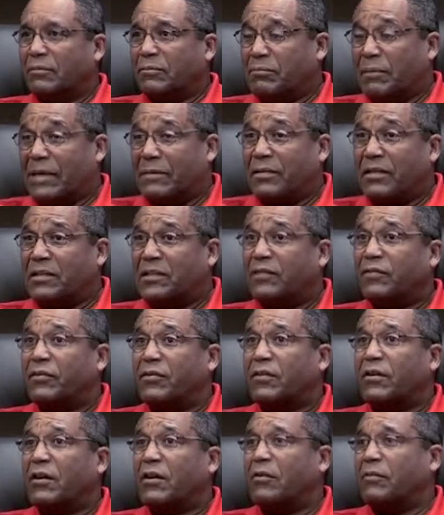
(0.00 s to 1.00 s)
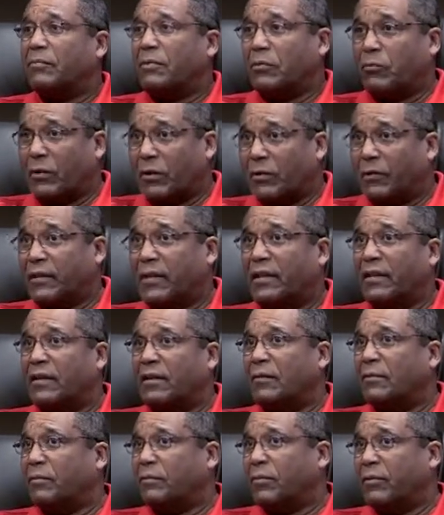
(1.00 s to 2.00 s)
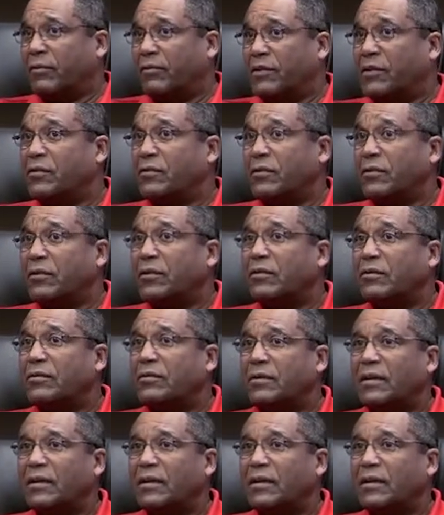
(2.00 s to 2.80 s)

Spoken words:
maybe difficult but were within their purview to do.